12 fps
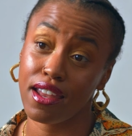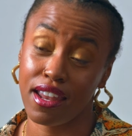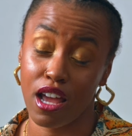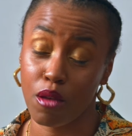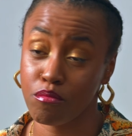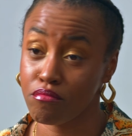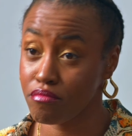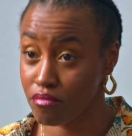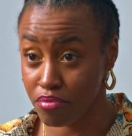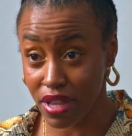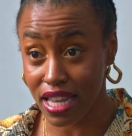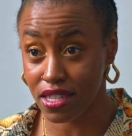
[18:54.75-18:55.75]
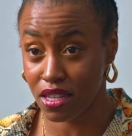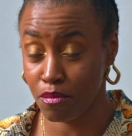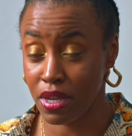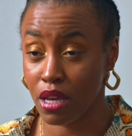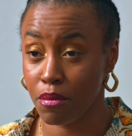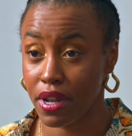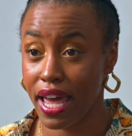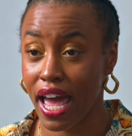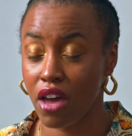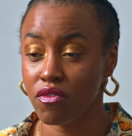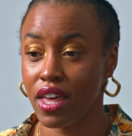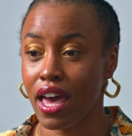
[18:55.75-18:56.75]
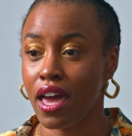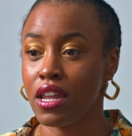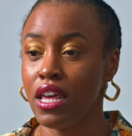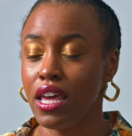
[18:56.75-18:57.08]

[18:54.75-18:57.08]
And I'm blessed to be able to have that.